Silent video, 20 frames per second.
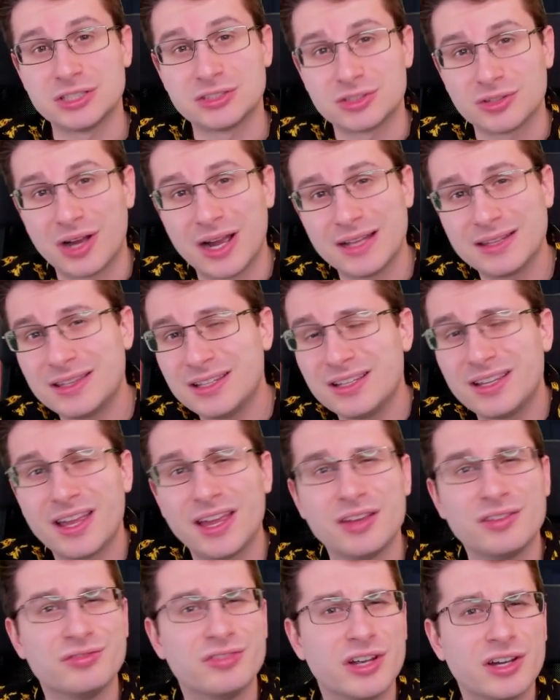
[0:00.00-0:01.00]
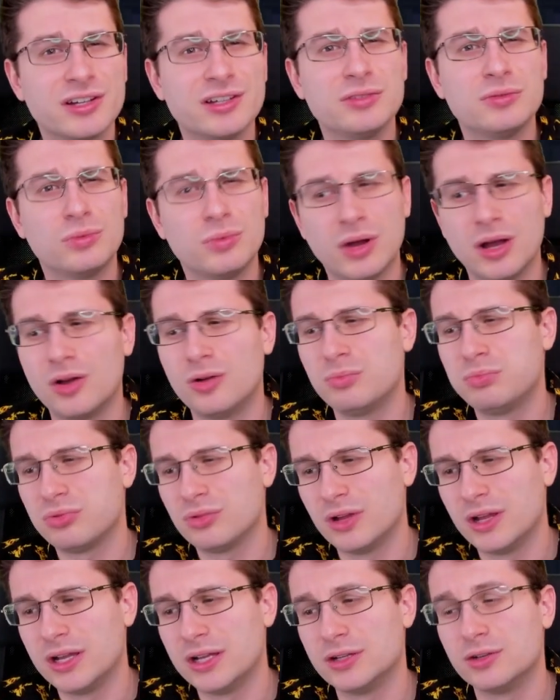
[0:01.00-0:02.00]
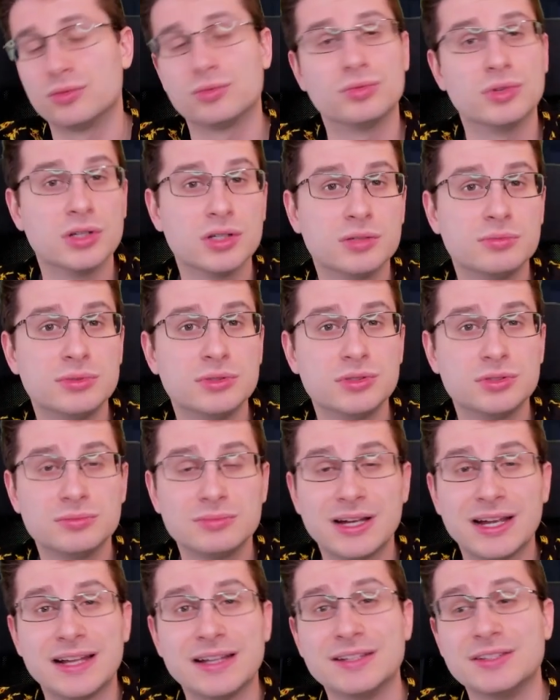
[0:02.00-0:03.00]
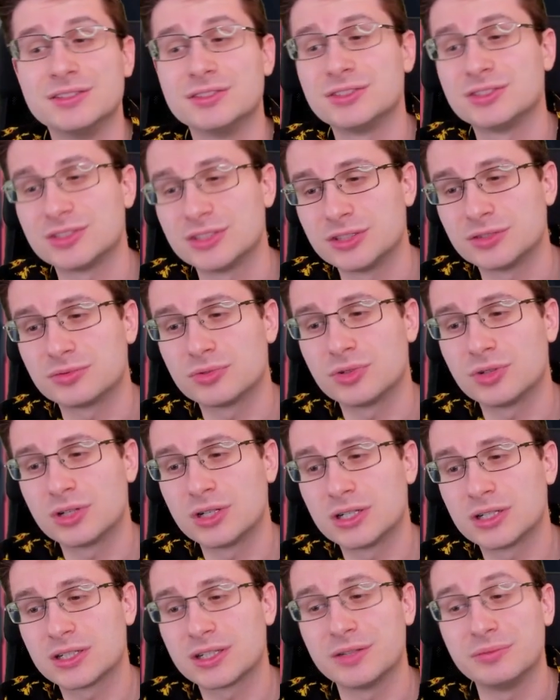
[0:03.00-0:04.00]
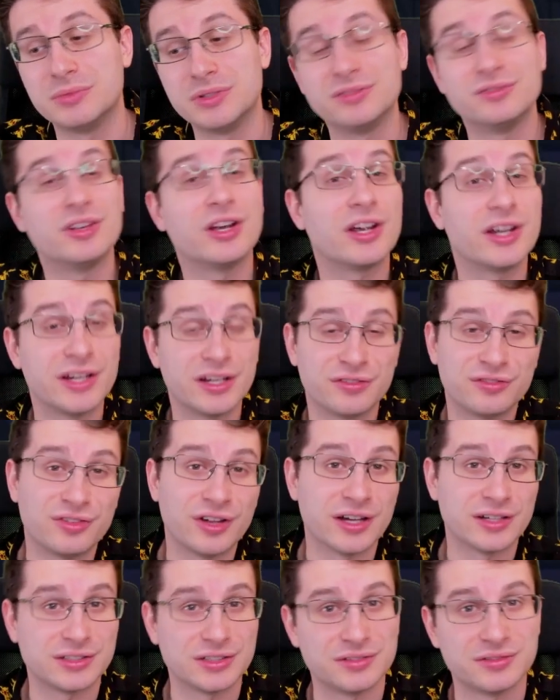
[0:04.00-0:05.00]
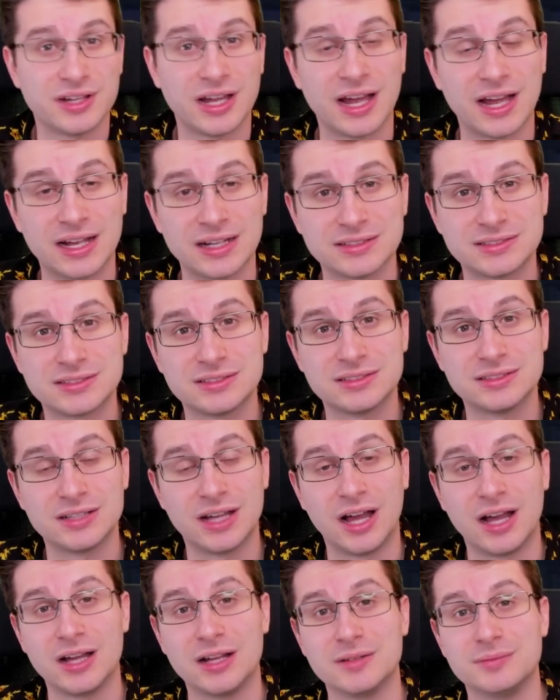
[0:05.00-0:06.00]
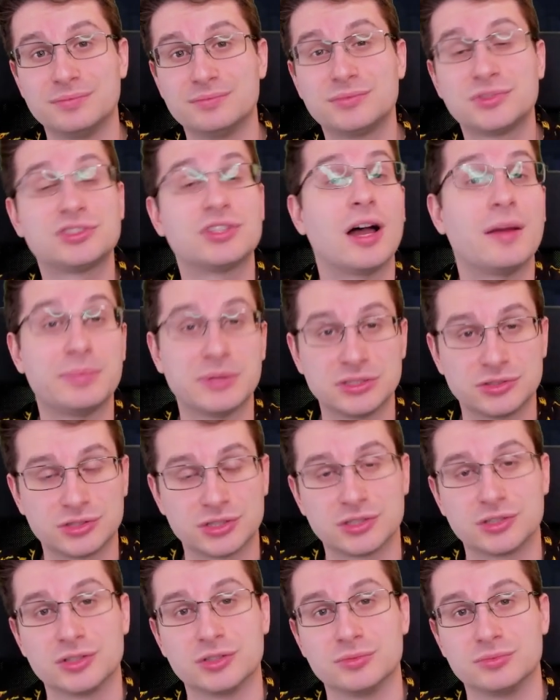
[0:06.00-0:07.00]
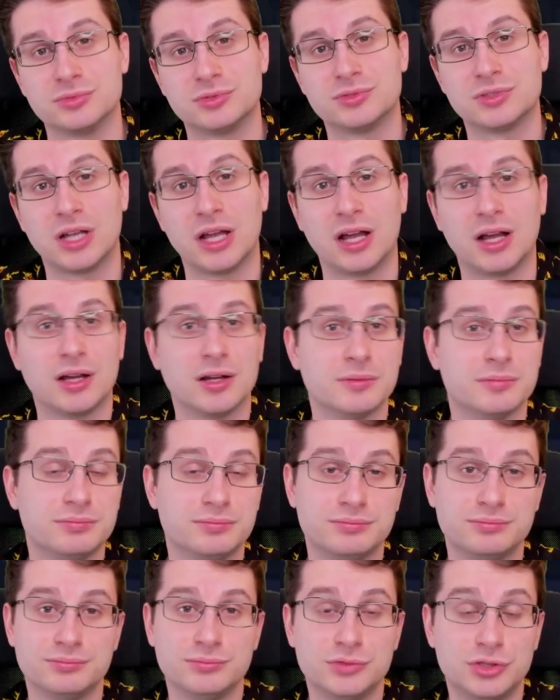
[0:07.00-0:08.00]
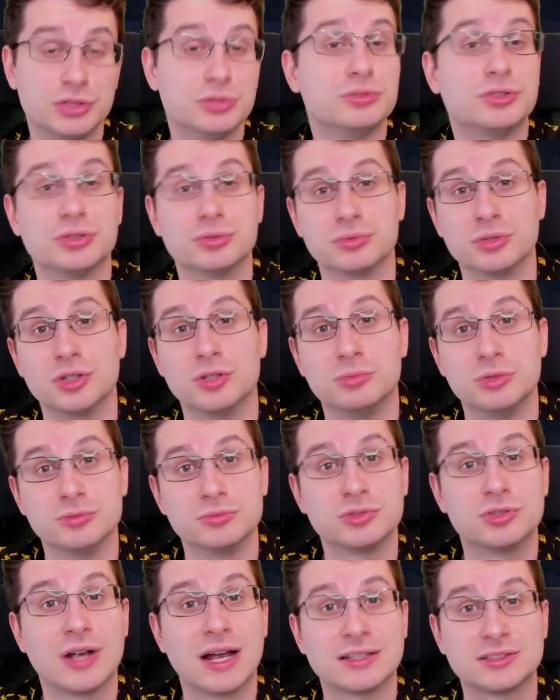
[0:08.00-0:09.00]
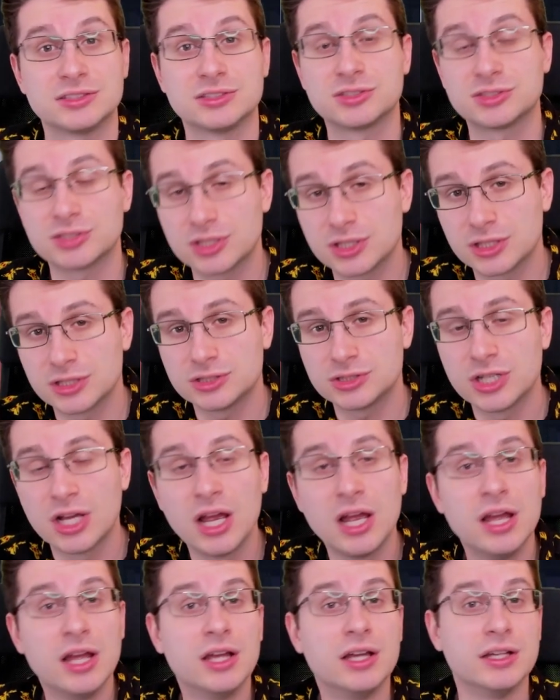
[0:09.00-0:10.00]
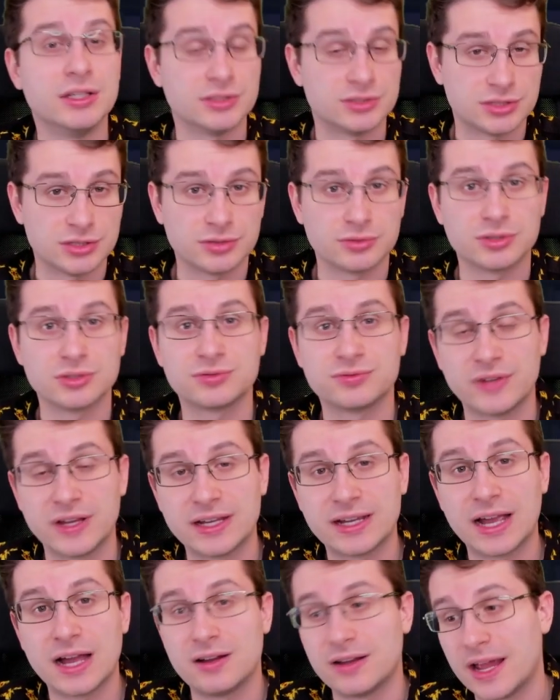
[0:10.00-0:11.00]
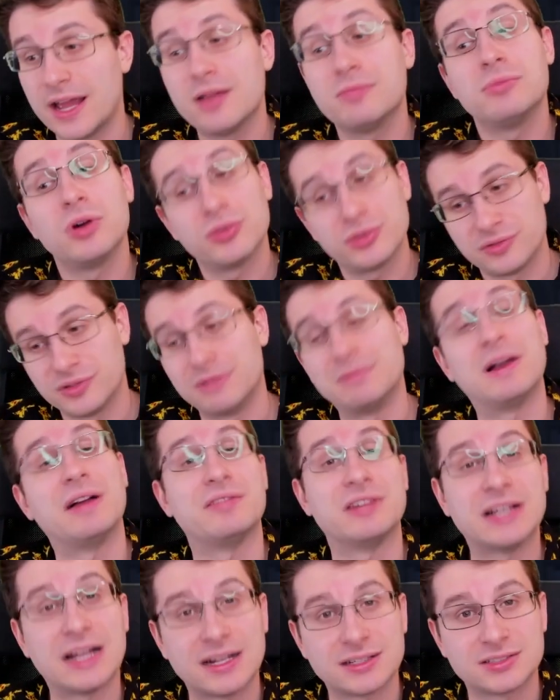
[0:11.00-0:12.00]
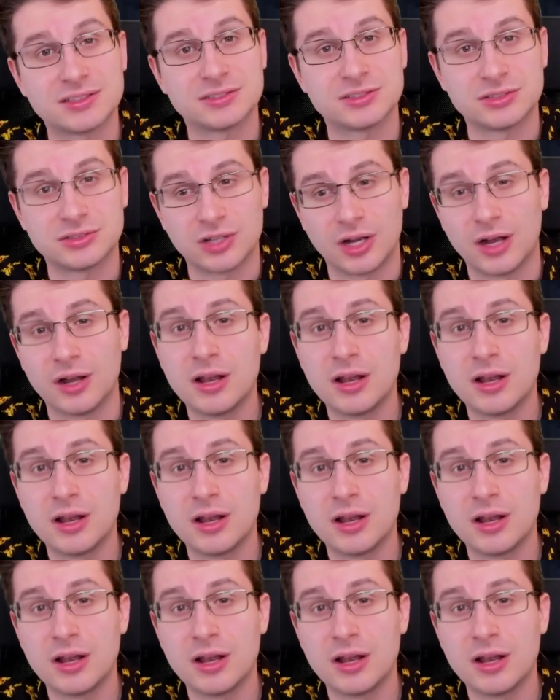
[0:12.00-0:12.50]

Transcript: So I think a very well-played Rillaboom and Incineroar can be very effective at uh, stopping Trick Rooms. Uh, due to Rillaboom's Grassy Surge, Incineroar's Fake Out, and both of them having access to Taunt.